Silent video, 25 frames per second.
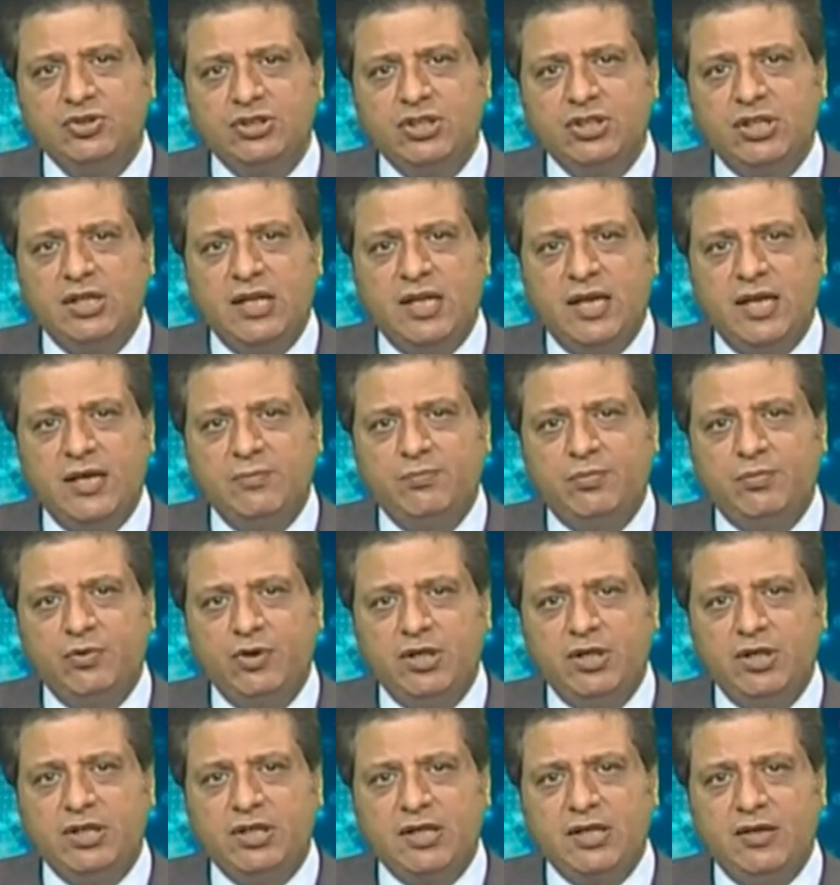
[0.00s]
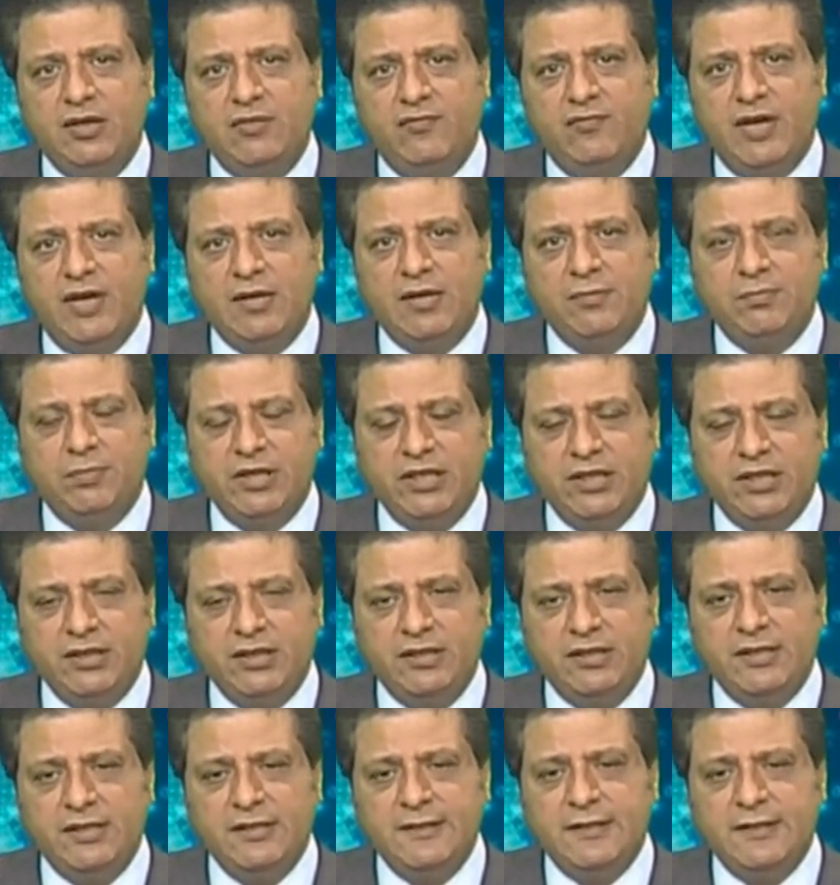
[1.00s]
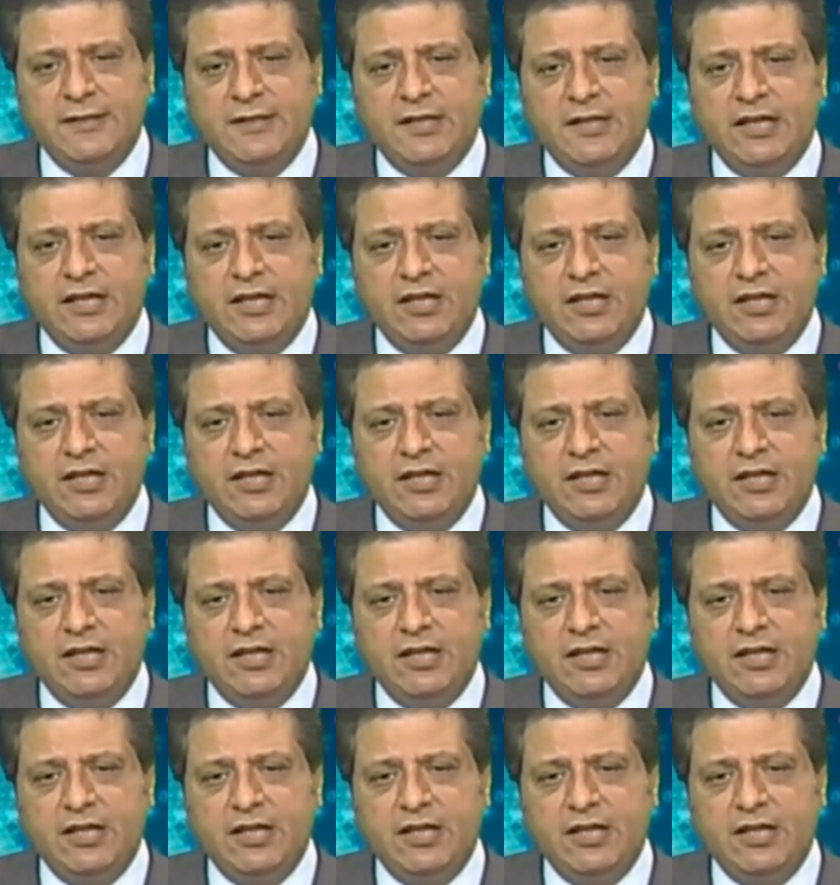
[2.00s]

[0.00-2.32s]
social, and political well-being.